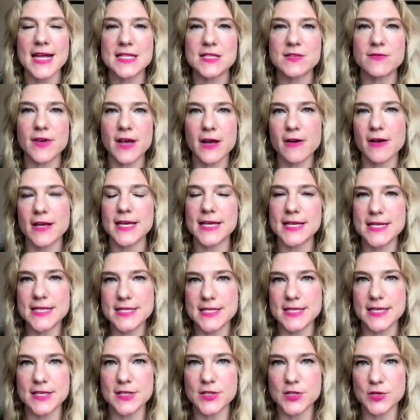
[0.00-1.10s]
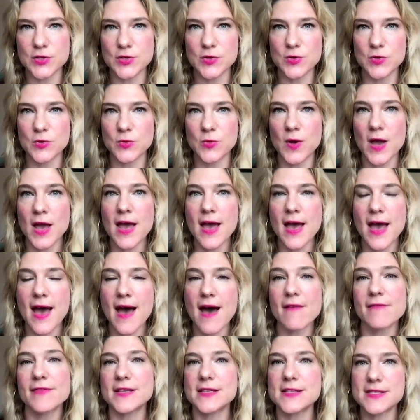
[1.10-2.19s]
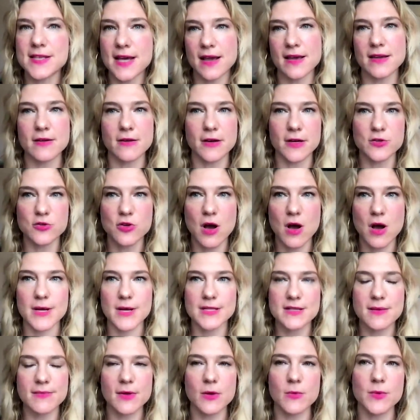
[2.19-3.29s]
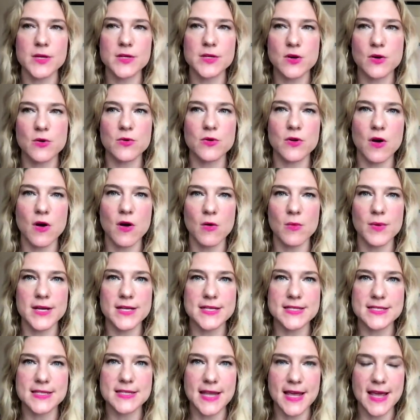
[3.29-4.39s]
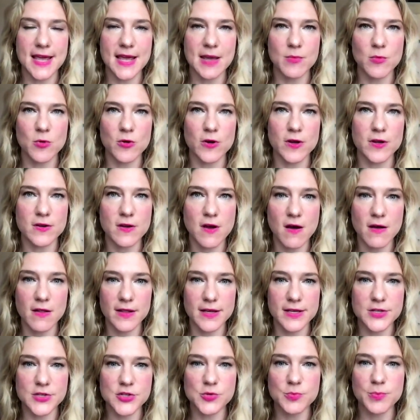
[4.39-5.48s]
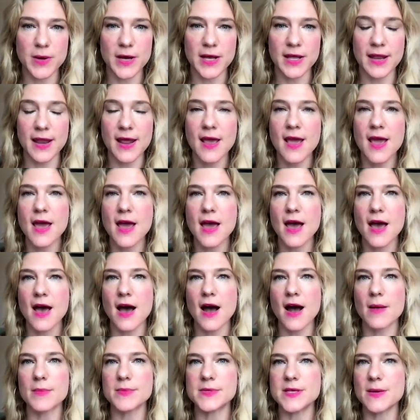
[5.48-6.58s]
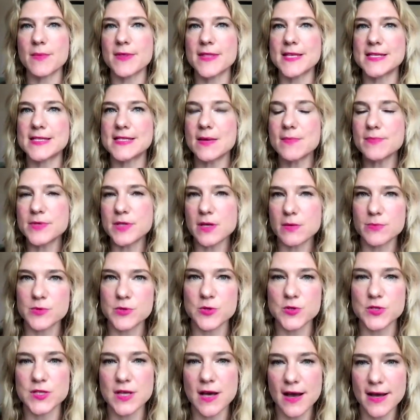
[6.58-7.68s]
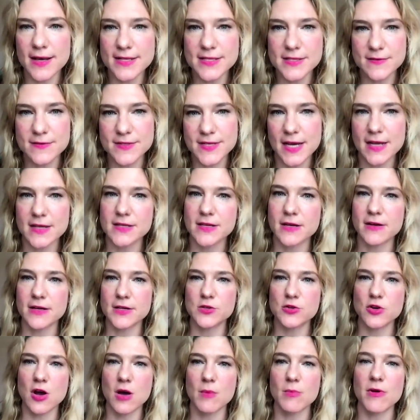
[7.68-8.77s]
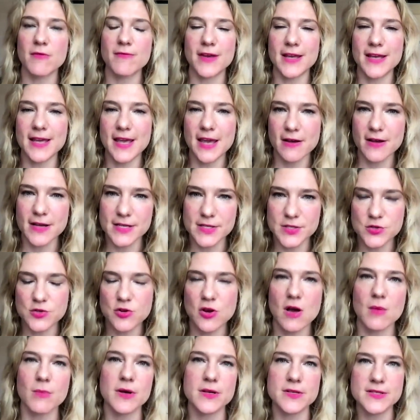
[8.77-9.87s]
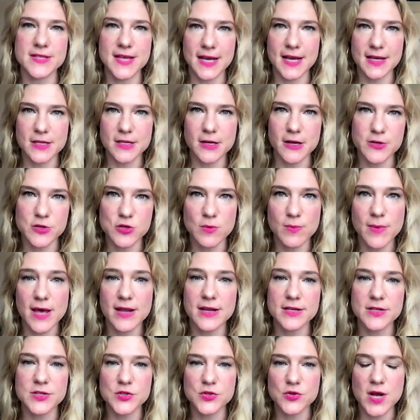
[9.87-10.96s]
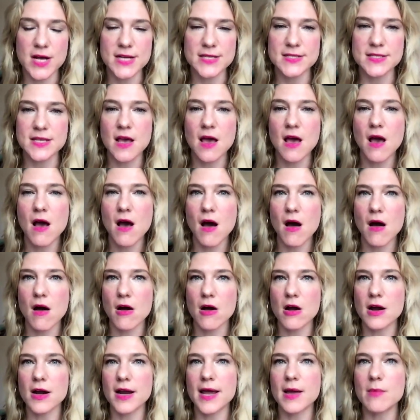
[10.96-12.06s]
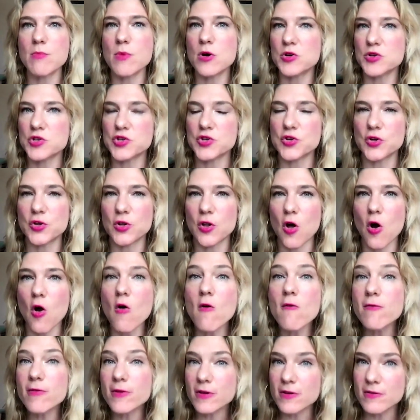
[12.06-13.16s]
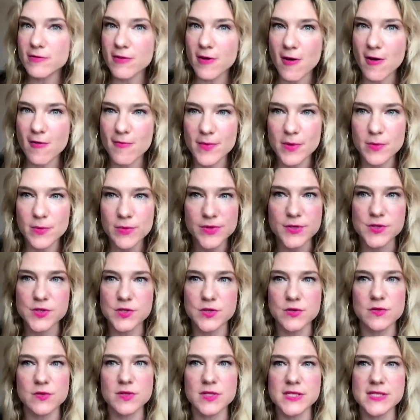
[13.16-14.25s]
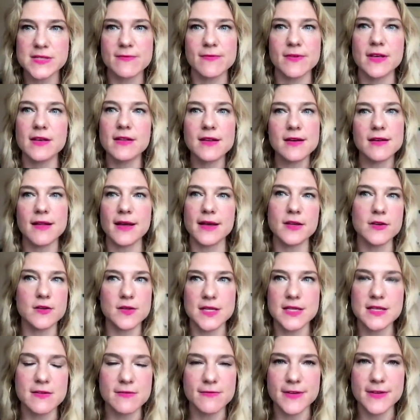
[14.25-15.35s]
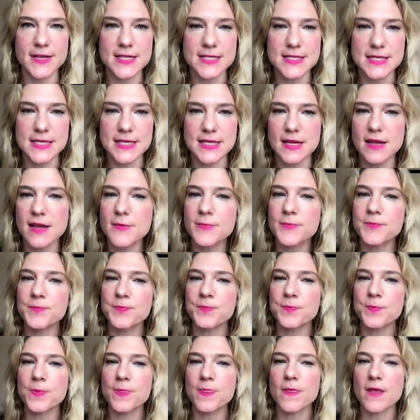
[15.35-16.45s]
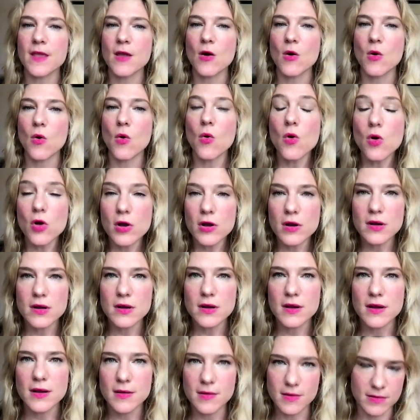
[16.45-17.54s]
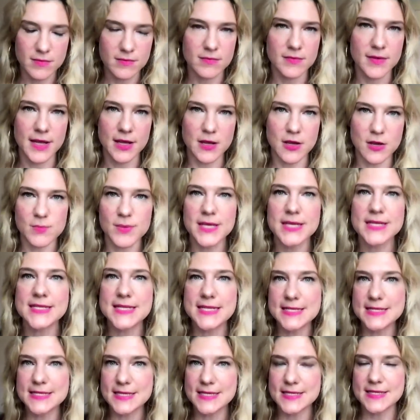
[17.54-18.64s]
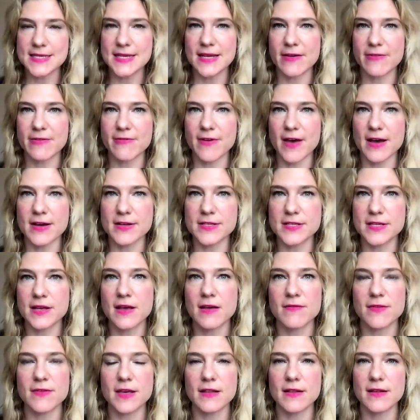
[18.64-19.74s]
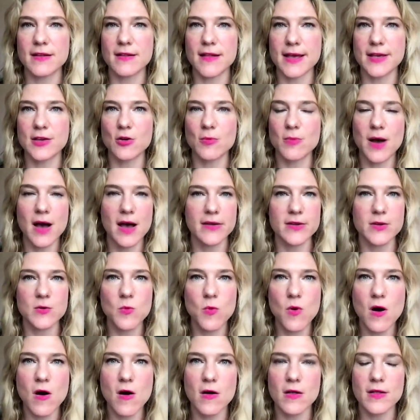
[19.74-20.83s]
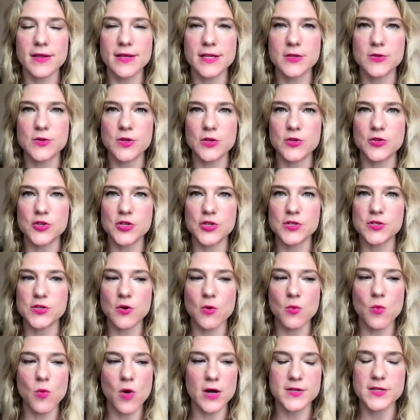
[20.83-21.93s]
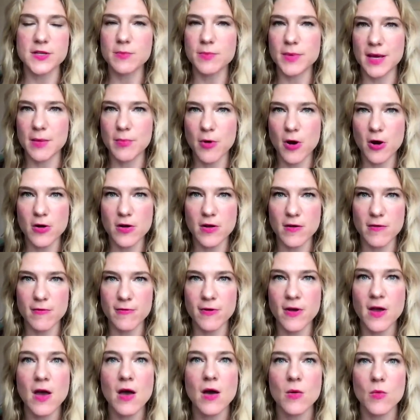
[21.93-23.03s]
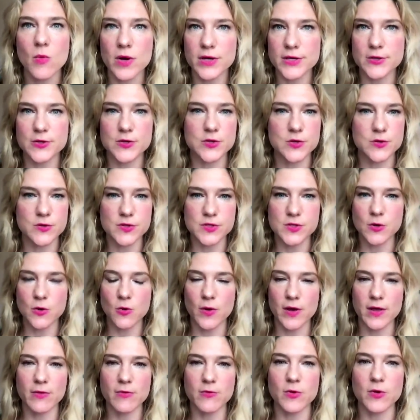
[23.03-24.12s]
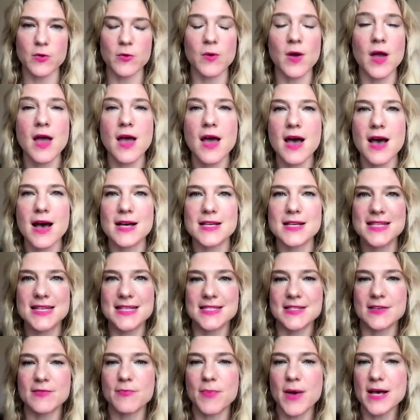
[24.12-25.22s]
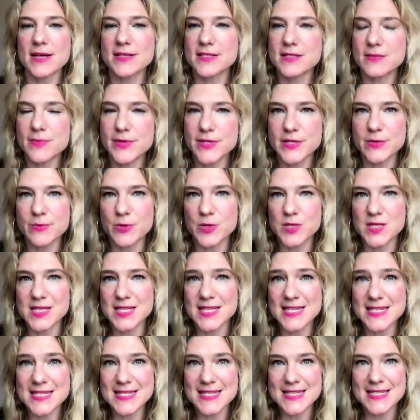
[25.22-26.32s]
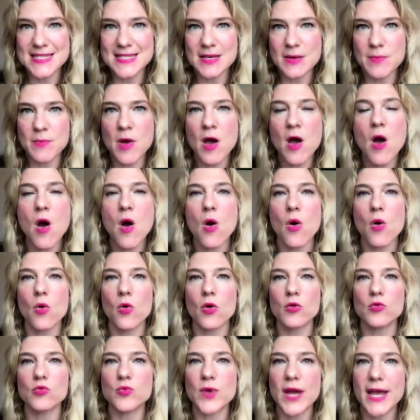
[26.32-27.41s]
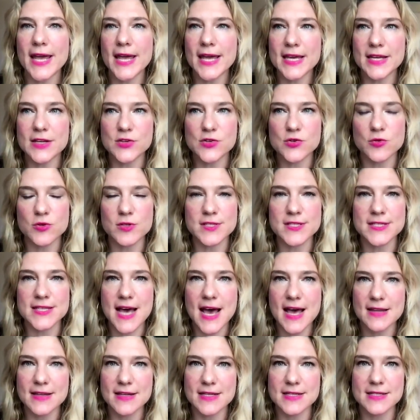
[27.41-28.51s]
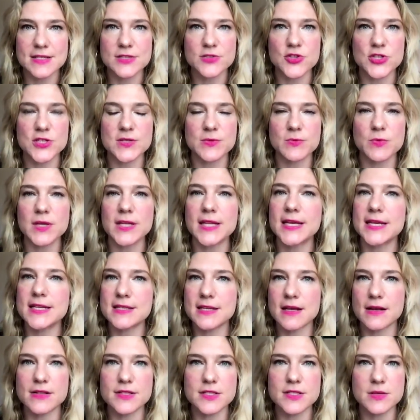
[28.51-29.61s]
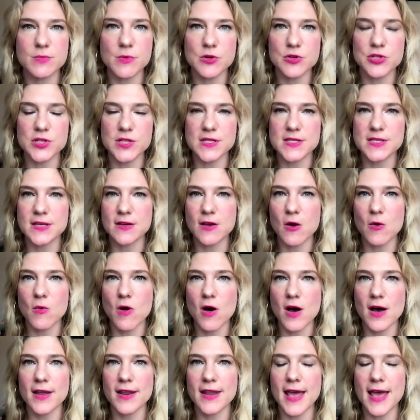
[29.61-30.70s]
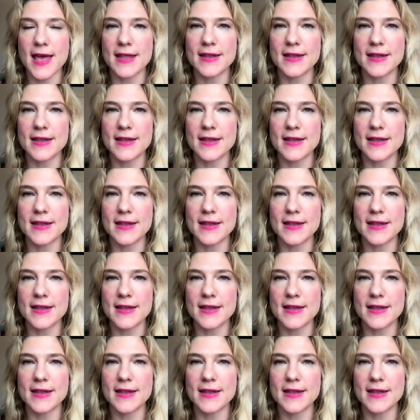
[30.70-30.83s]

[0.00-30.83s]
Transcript: It's very easy to have this secondary trauma. It's something we don't always name or acknowledge, but um, some of the symptoms or signs of secondary trauma, vicarious trauma, secondary traumatic stress, are emotional over involvement with your students, feeling like you need to fix it. Or it could be a distancing effect, feeling like you're behind a wall and you, you just don't want to be a part of what your students are going through, a sense of pessimism or cynicism or rage or sadness, just really intense emotions that go on.